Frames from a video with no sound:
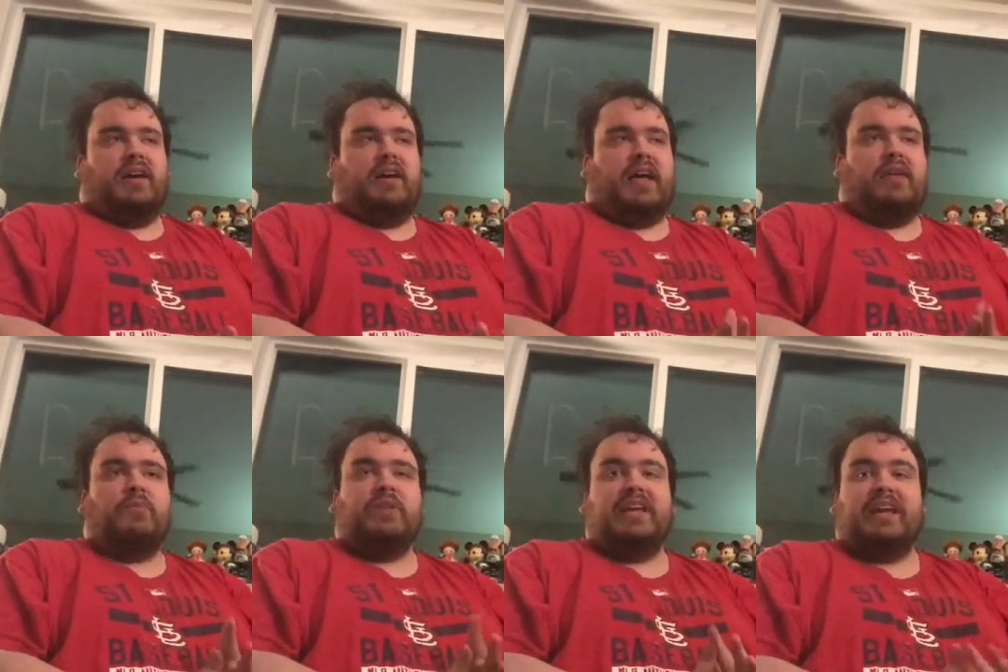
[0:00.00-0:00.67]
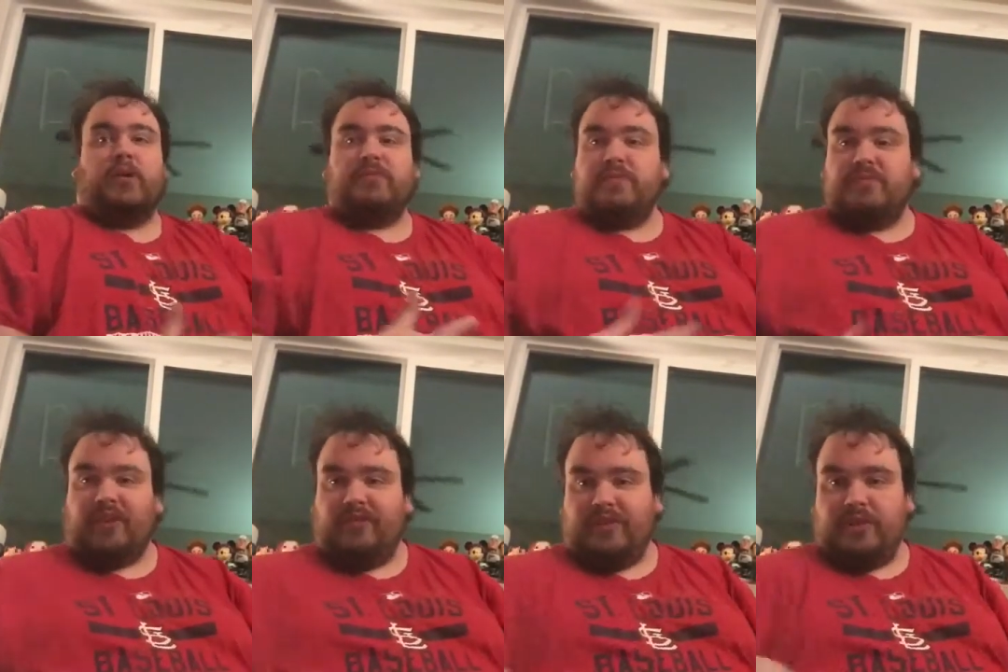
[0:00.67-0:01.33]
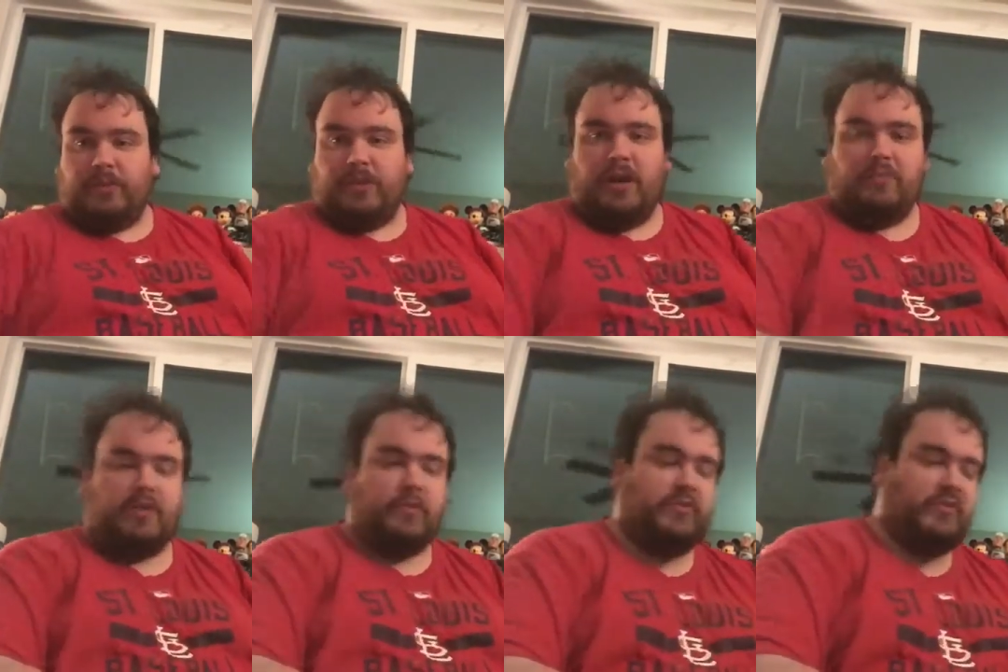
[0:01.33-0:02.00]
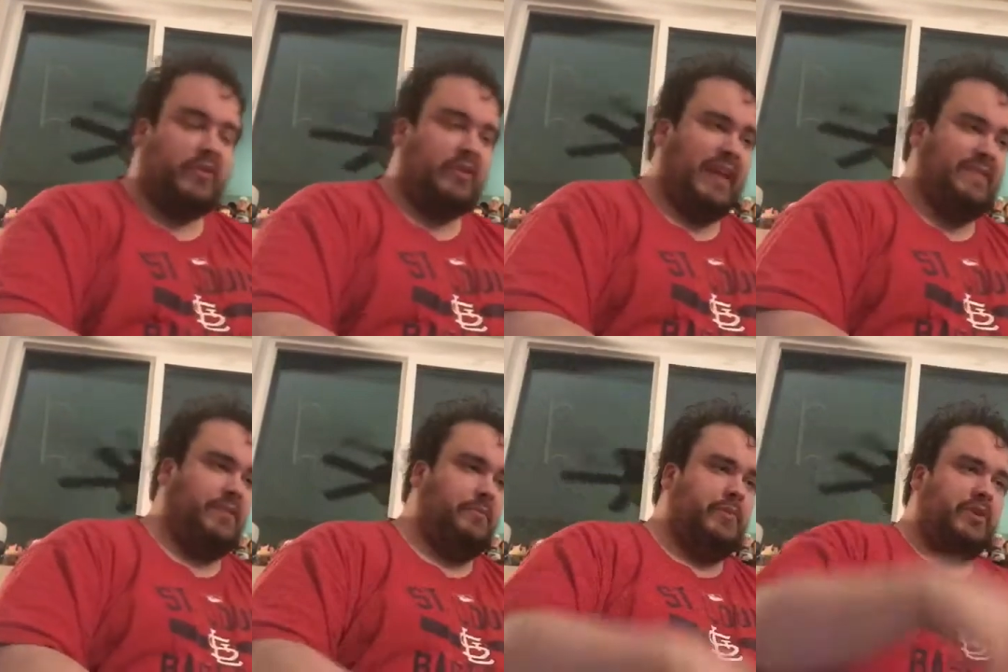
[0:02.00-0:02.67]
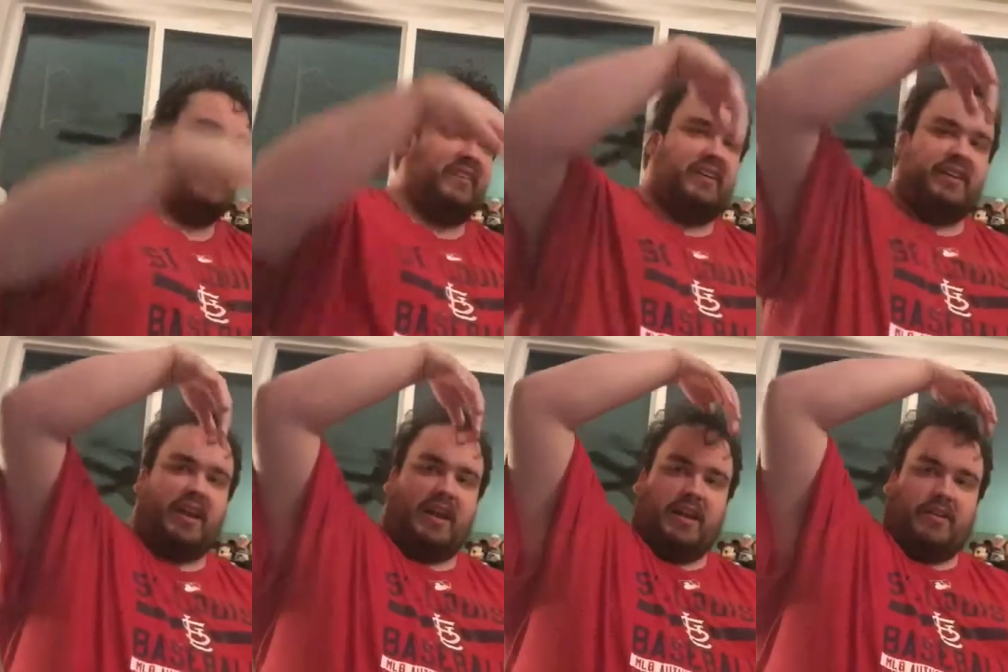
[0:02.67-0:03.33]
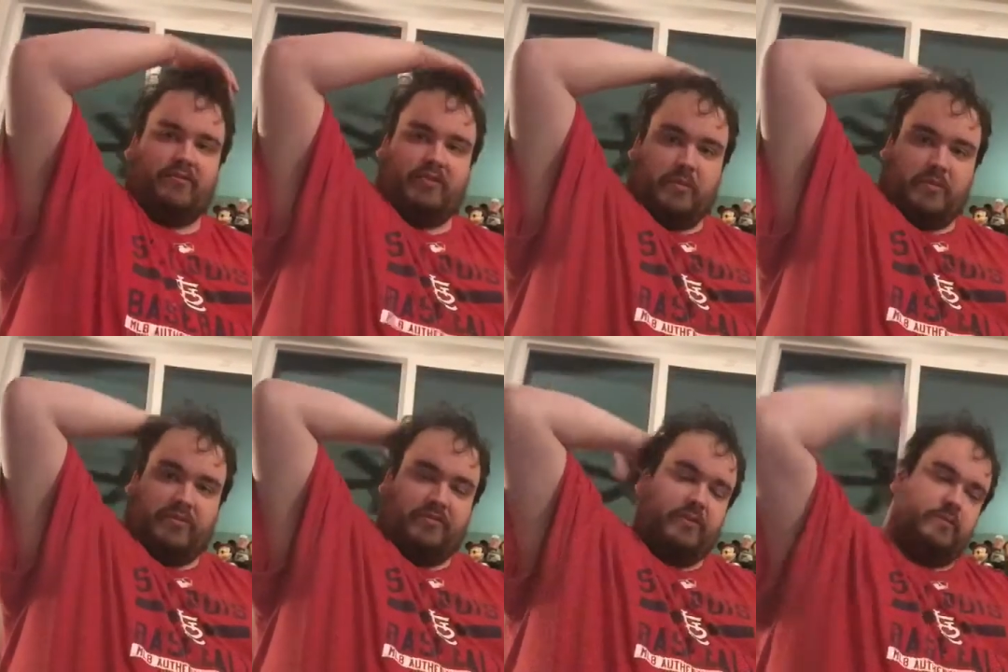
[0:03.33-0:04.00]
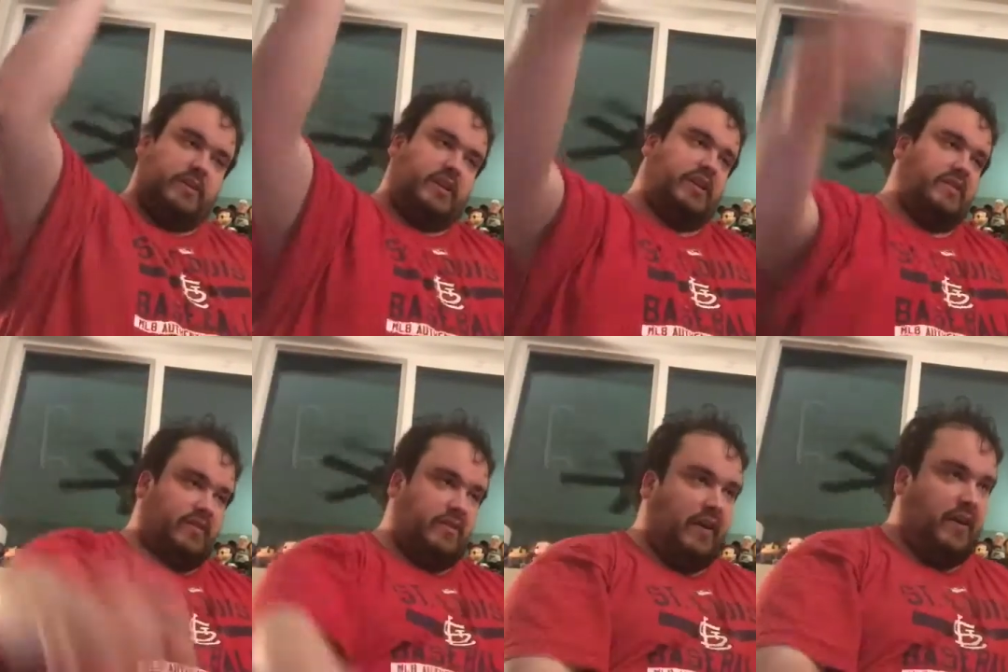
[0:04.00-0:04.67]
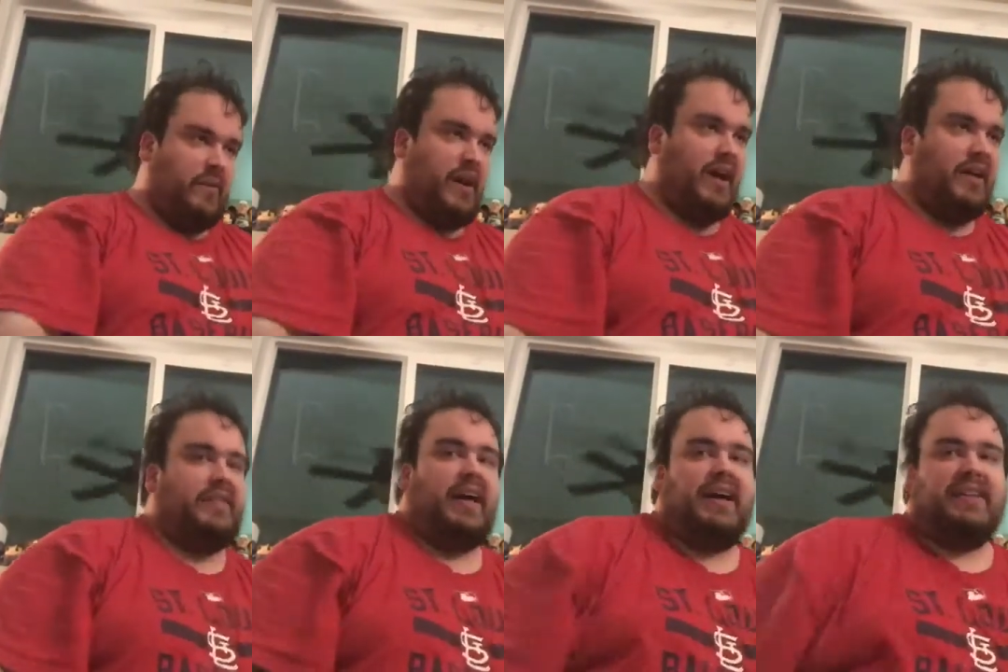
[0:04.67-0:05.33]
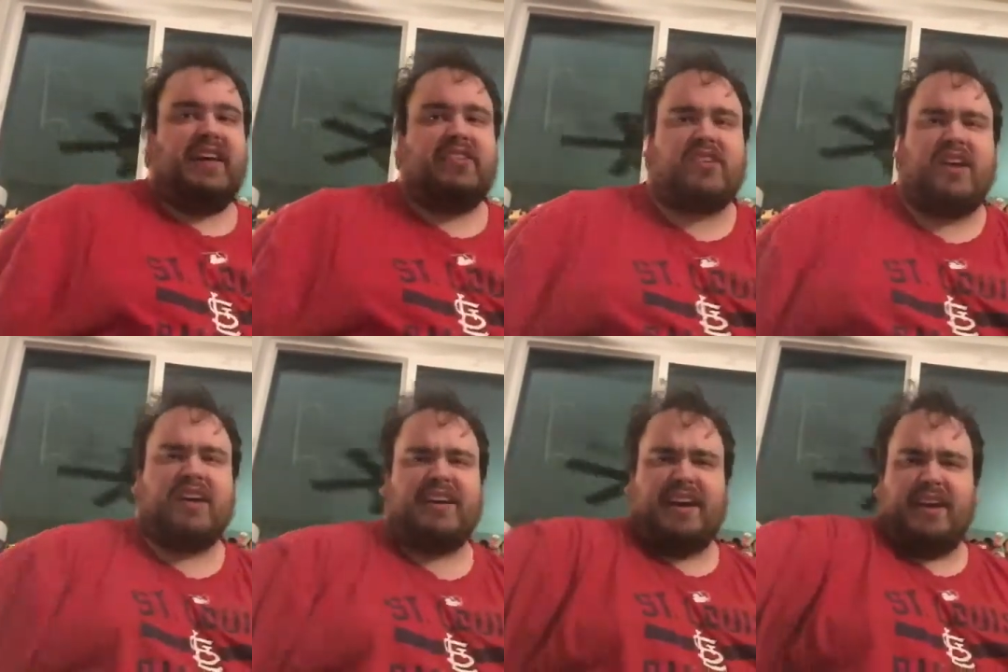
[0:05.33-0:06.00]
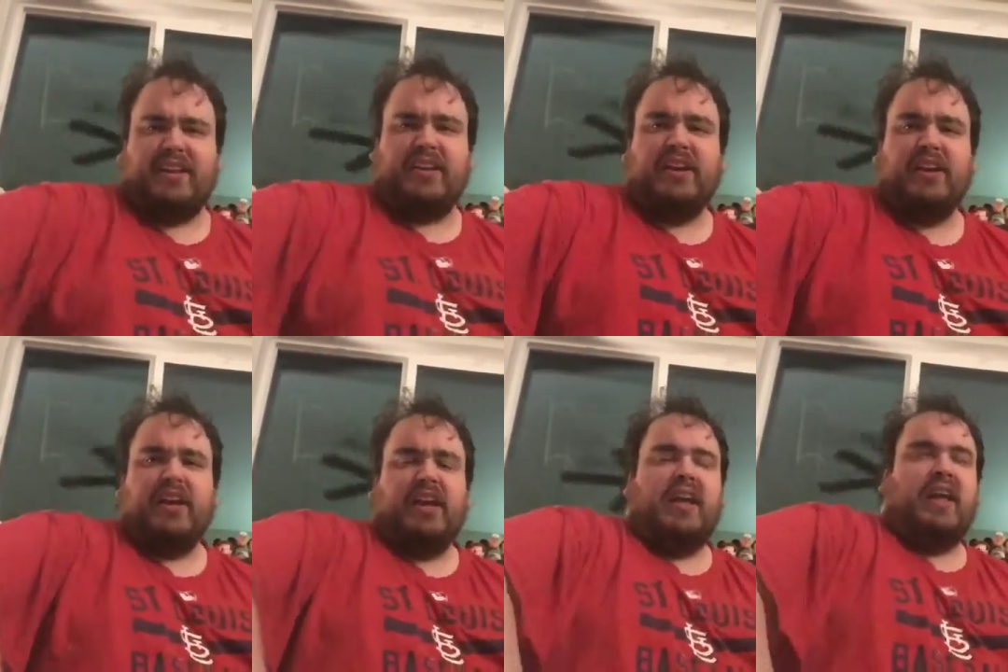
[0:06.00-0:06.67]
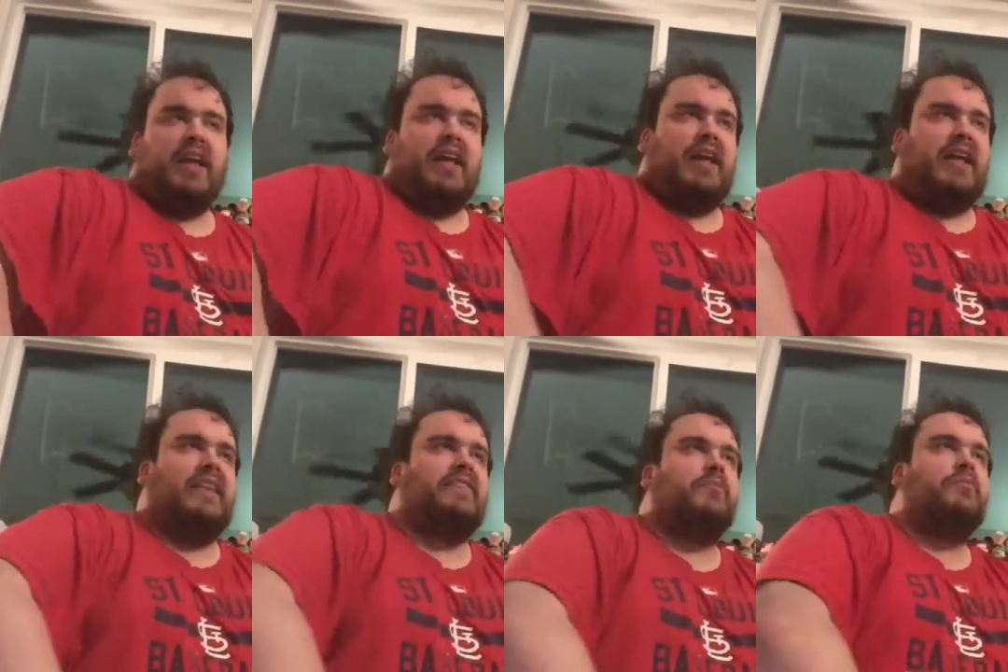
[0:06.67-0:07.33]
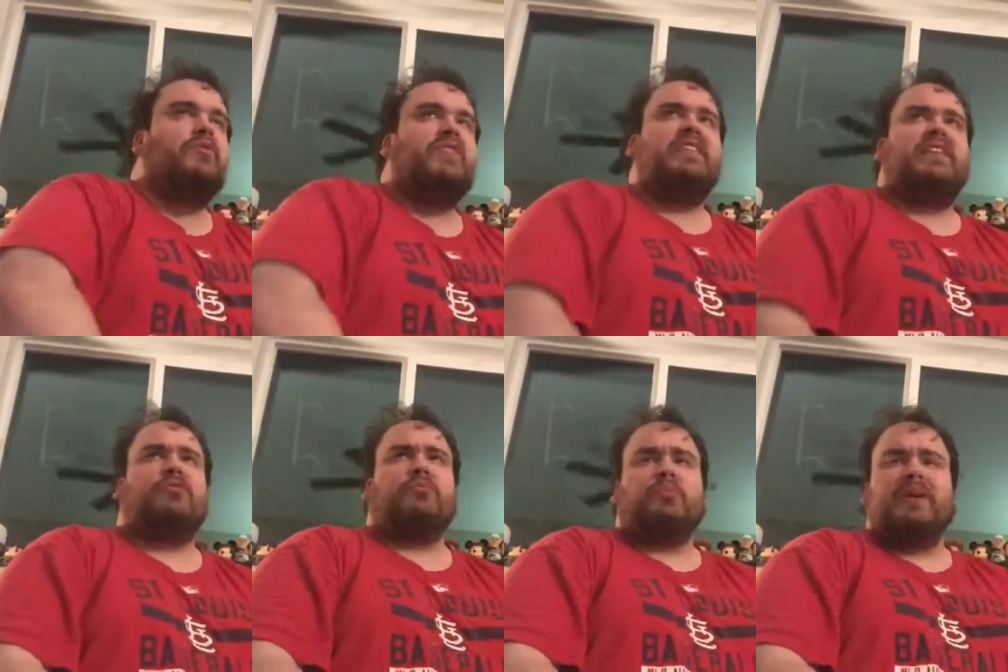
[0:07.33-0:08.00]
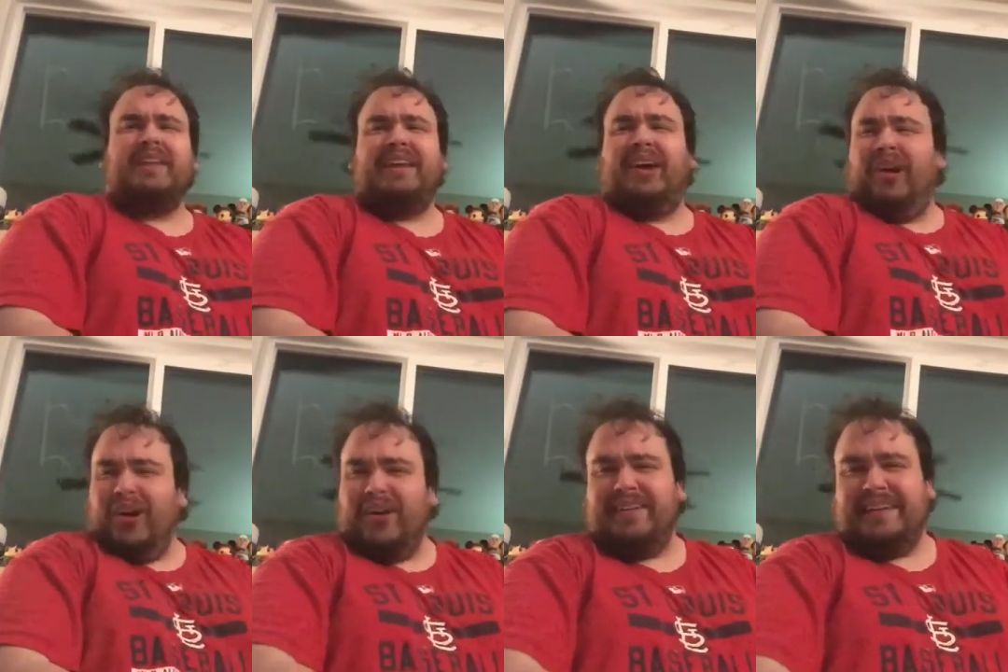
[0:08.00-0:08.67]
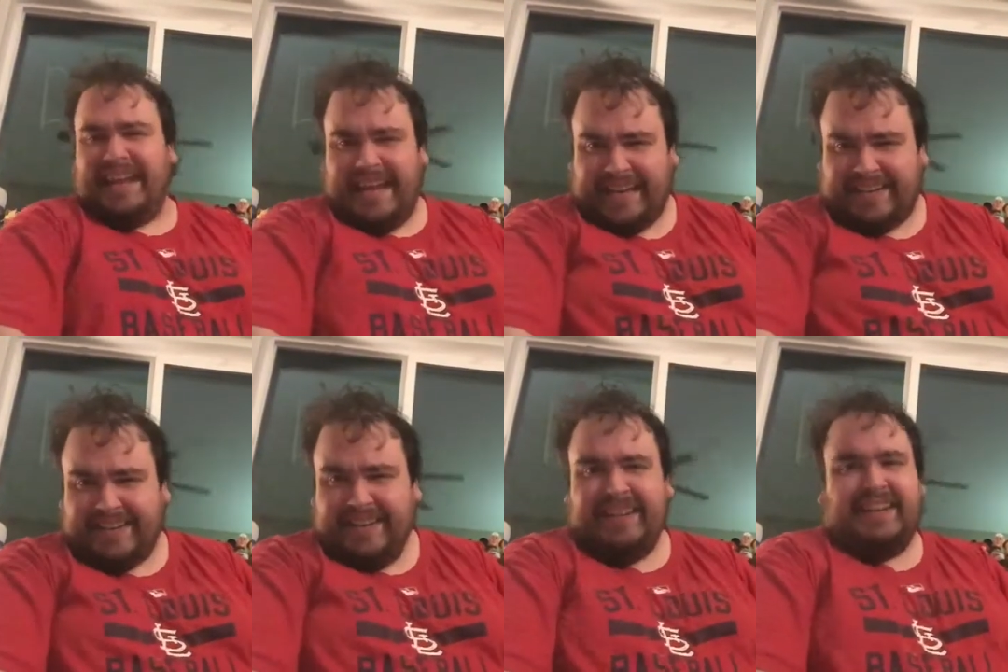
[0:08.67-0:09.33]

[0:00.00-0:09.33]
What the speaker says: And will he help them solve all their problems? Let the music and family fun begin. So, Lyle, Crocodile is a movie that's really hard to hate.